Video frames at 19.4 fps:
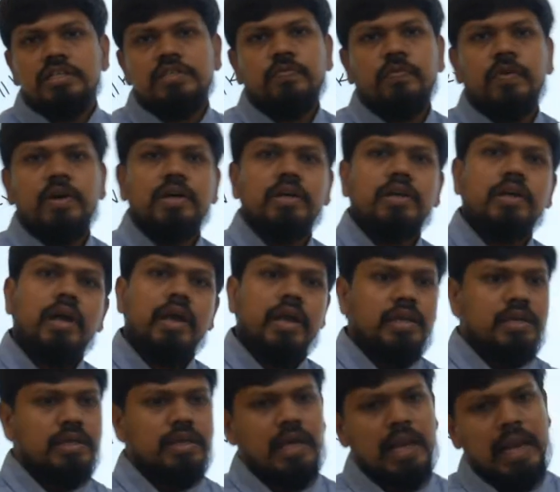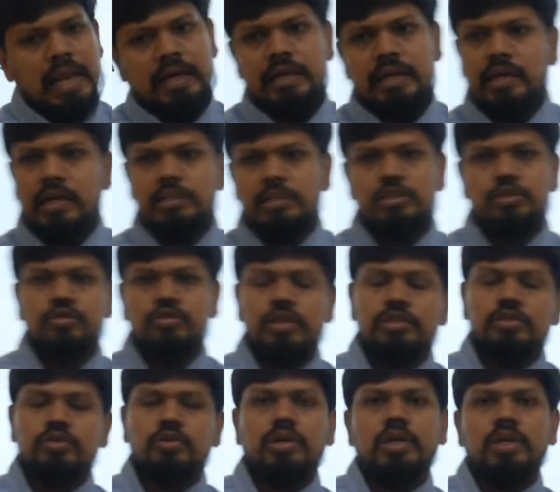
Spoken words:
for any electrical students. Okay,